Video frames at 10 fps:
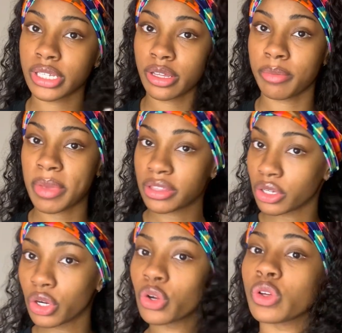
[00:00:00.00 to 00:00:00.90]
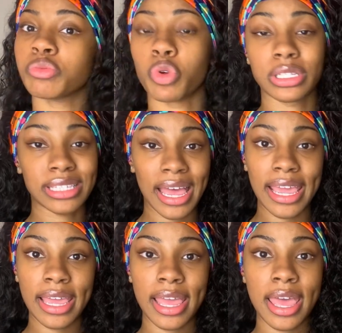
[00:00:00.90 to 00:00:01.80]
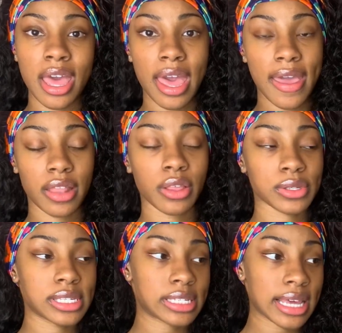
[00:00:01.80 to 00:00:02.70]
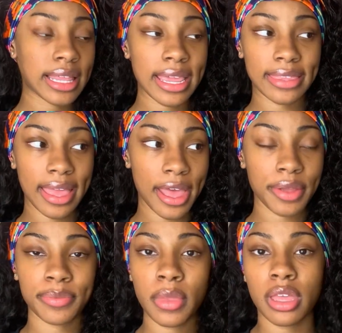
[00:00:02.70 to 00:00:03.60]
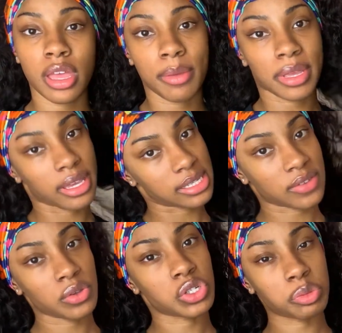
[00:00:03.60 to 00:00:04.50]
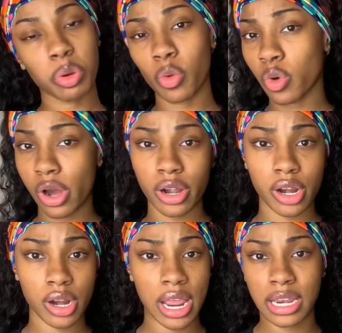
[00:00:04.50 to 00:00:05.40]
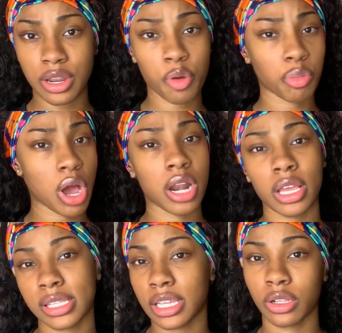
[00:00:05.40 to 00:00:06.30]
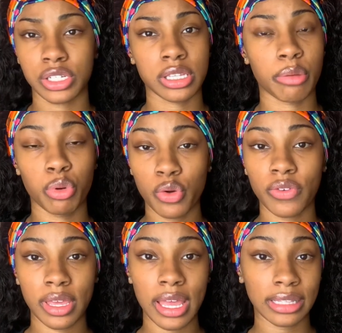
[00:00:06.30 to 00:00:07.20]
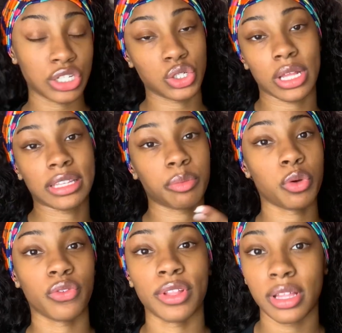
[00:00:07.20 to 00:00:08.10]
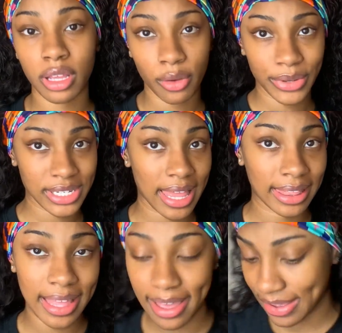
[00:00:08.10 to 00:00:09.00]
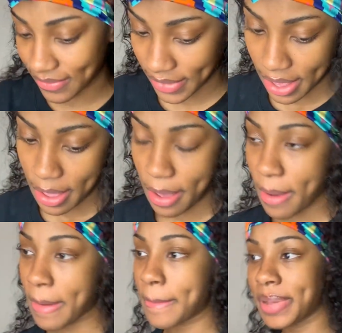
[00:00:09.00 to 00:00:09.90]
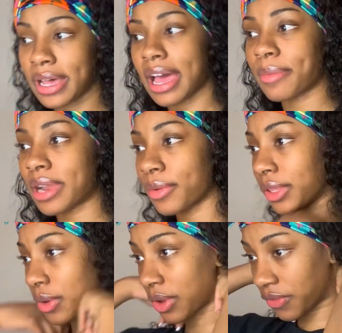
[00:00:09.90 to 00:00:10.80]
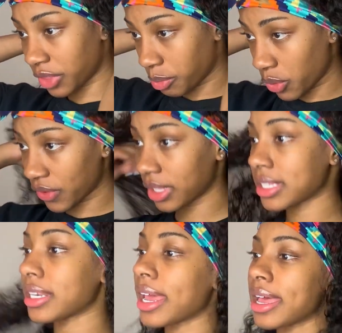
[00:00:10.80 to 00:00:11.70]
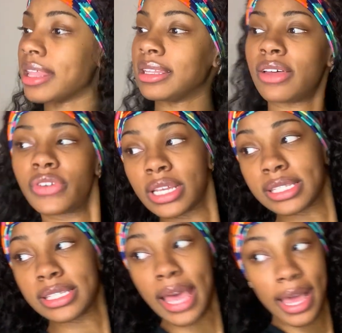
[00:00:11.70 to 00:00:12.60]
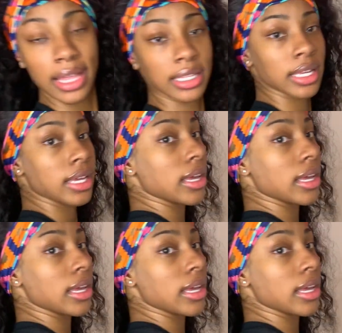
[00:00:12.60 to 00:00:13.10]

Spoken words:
to make the curls more tight and they'll stay like that, because if you just put water and no products, it'll just get poofy unless you like the poofy look, which I love. But I'm not really going for the poofy look tonight. I love it exactly